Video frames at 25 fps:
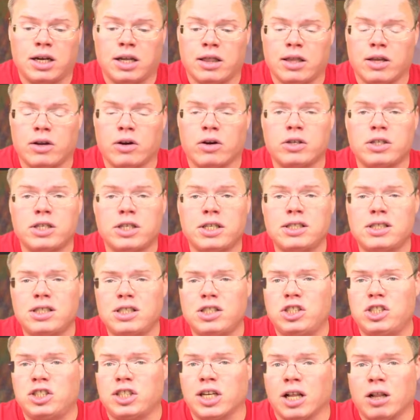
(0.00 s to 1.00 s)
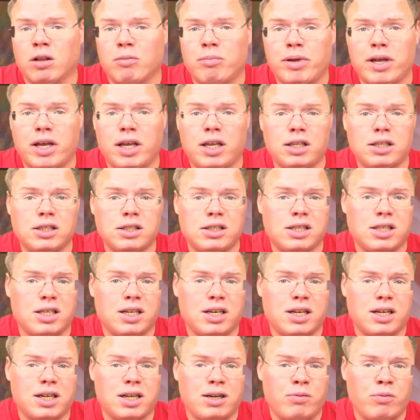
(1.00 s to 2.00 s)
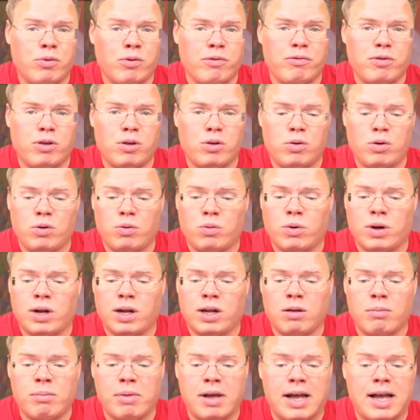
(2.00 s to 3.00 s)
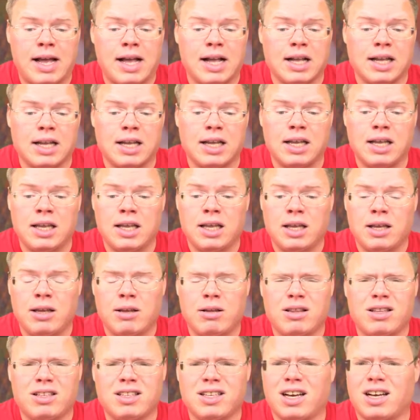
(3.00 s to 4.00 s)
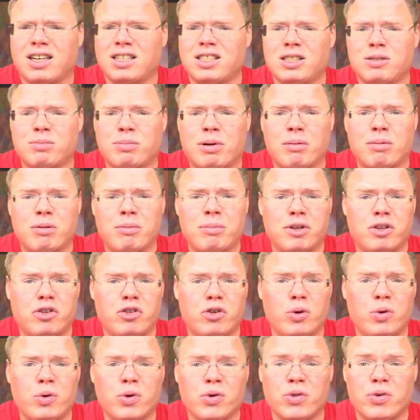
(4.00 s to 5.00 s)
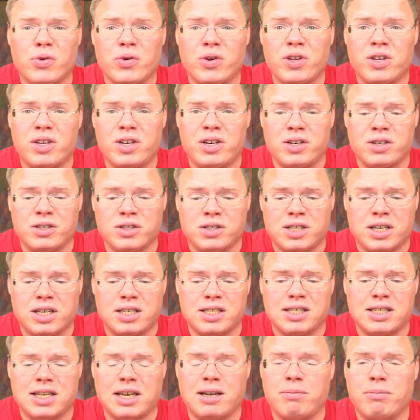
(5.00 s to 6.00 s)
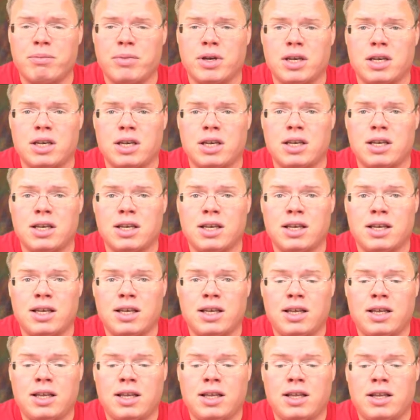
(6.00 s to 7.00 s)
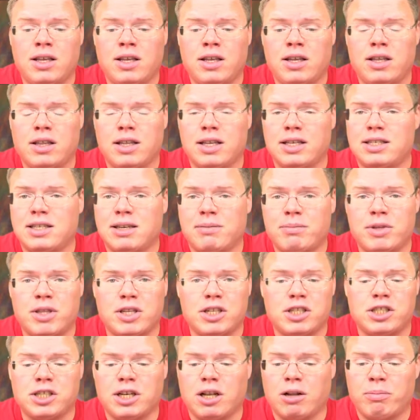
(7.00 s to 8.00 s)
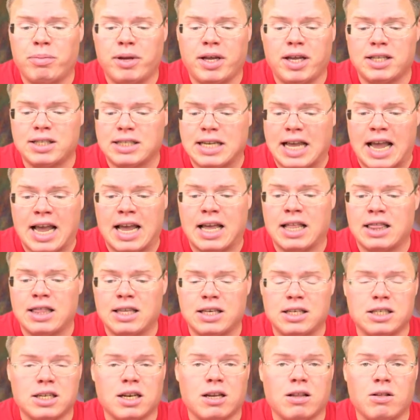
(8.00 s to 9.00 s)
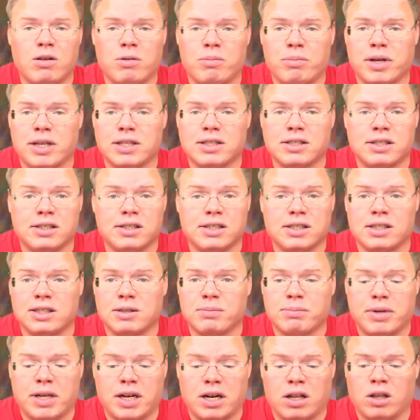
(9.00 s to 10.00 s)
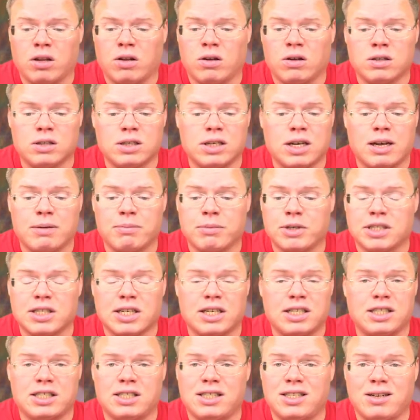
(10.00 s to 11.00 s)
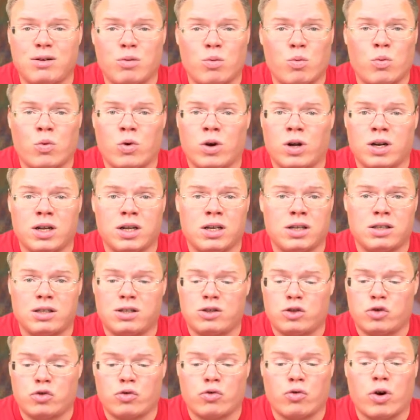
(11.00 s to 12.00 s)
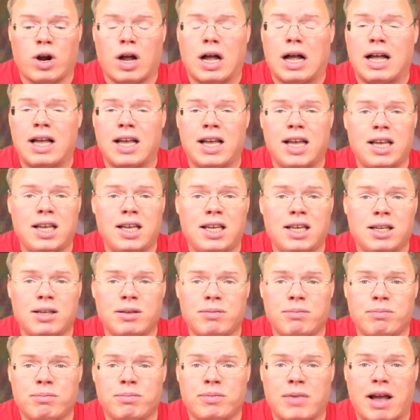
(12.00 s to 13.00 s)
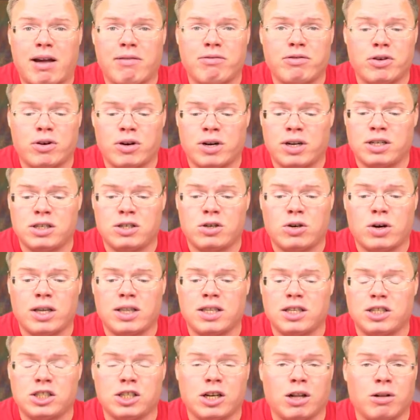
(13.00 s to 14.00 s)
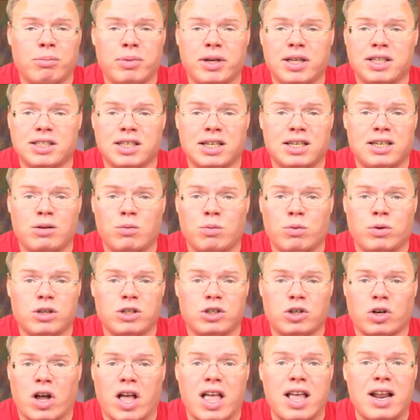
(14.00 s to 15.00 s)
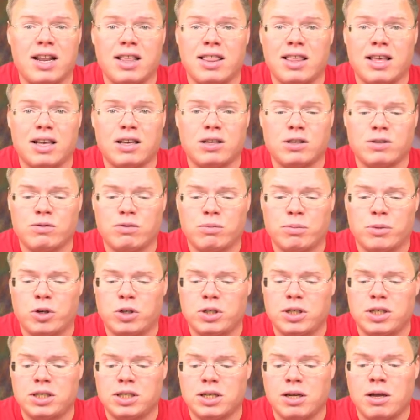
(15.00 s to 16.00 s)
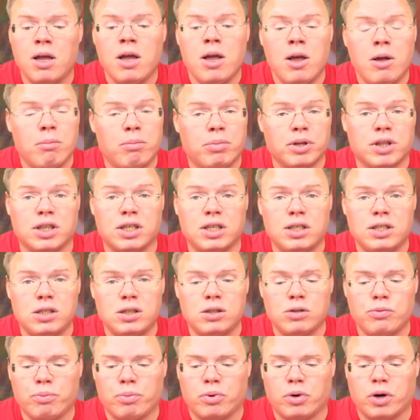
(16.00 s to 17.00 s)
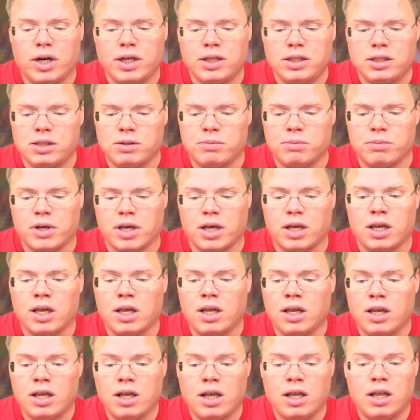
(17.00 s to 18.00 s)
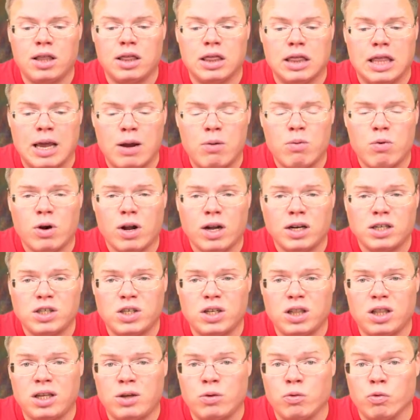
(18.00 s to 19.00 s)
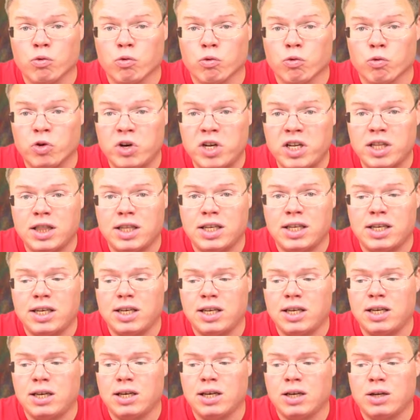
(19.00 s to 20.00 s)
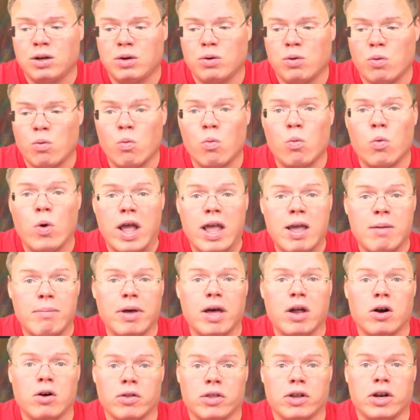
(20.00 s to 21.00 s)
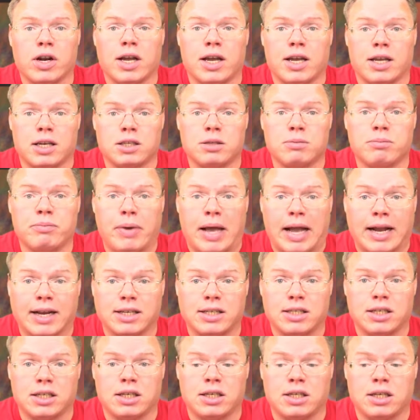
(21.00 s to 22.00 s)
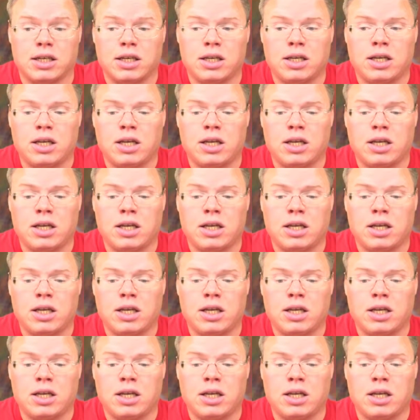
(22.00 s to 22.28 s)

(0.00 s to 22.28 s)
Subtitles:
The Arteza gel pens that I reviewed a while back, gosh, it's probably been 2 or 3 years. They sent me the gel pens and these colored pencils, and it's been a long time because I just didn't want to try. After I tried the gel pens, I didn't want to try anything else from Arteza, but these surprised me. They were actually really way better than I expected.